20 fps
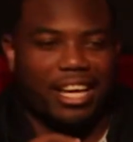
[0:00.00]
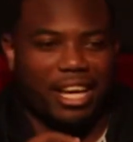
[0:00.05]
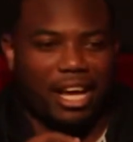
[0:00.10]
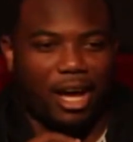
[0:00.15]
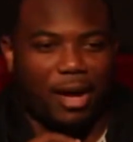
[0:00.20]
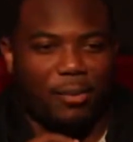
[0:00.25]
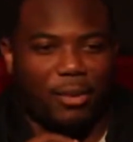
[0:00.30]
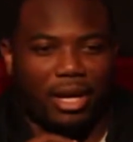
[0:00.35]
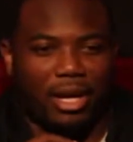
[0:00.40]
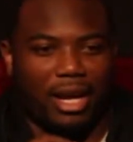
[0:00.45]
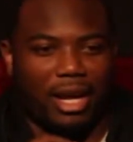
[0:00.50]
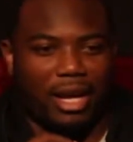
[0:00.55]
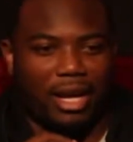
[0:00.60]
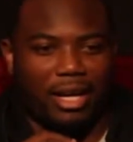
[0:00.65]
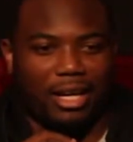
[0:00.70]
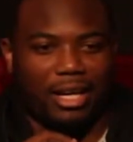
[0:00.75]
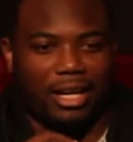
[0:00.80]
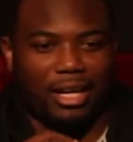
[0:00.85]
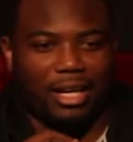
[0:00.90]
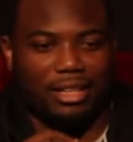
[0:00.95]
Nah, man,
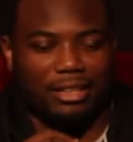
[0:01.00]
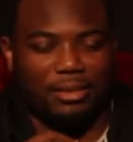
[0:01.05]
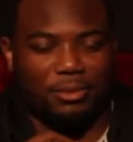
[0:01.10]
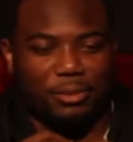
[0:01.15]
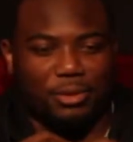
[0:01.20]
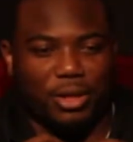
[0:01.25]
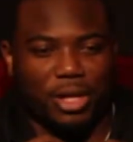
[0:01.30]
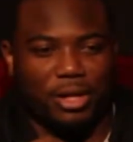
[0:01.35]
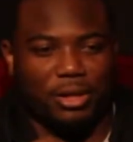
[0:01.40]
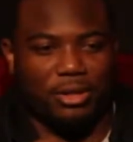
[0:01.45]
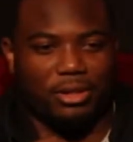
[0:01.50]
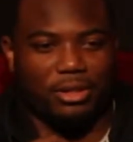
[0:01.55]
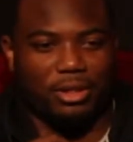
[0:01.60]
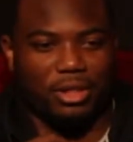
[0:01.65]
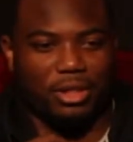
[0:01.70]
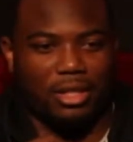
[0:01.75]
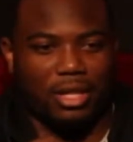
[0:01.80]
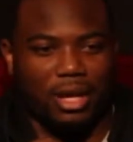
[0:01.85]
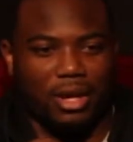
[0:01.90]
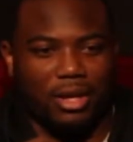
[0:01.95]
I got some trainers
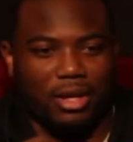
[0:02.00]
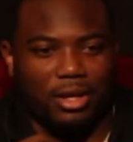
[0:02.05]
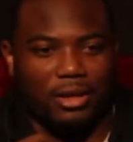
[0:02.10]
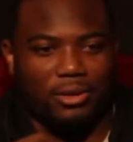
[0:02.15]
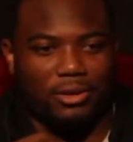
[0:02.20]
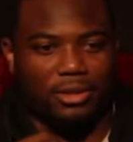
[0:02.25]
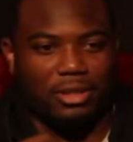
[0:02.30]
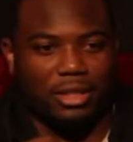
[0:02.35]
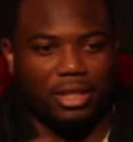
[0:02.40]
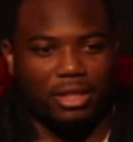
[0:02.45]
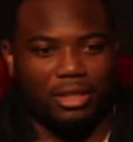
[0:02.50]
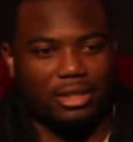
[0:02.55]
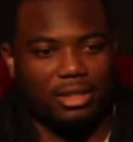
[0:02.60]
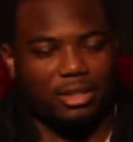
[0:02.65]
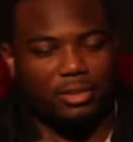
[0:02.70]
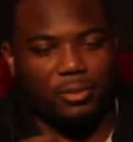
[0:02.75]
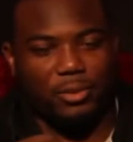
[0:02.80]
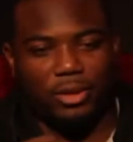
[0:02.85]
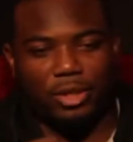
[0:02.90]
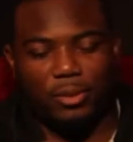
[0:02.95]
down in Houston that
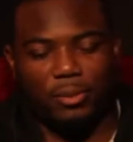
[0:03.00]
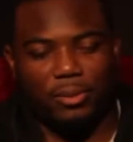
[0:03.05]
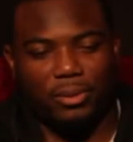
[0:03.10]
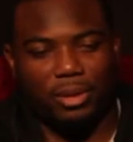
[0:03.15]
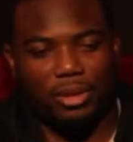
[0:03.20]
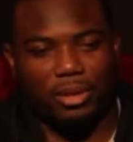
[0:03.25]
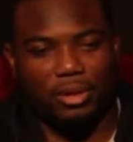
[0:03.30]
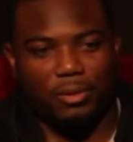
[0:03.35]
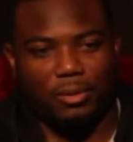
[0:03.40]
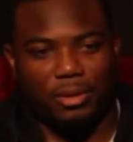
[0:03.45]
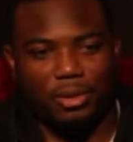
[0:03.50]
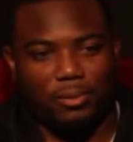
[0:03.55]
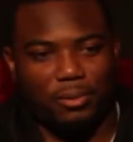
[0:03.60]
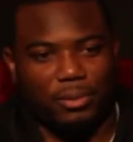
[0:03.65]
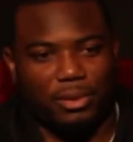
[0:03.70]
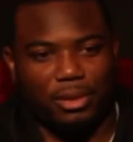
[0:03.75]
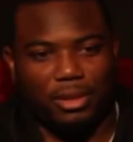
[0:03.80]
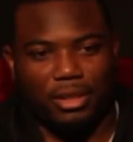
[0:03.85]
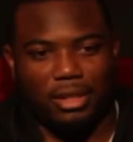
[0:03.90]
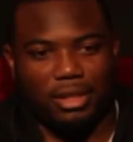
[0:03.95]
just really
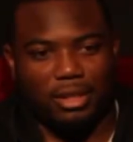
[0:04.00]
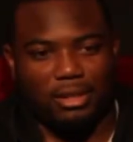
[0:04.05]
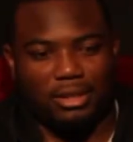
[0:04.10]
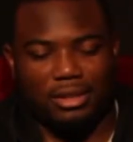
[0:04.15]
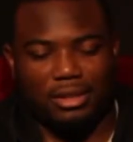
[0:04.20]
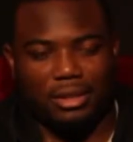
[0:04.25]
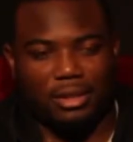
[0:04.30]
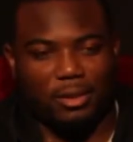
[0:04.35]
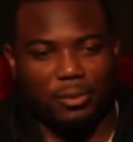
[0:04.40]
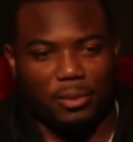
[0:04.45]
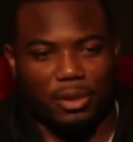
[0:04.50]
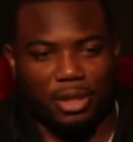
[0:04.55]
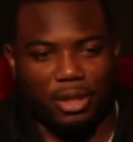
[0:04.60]
they instill in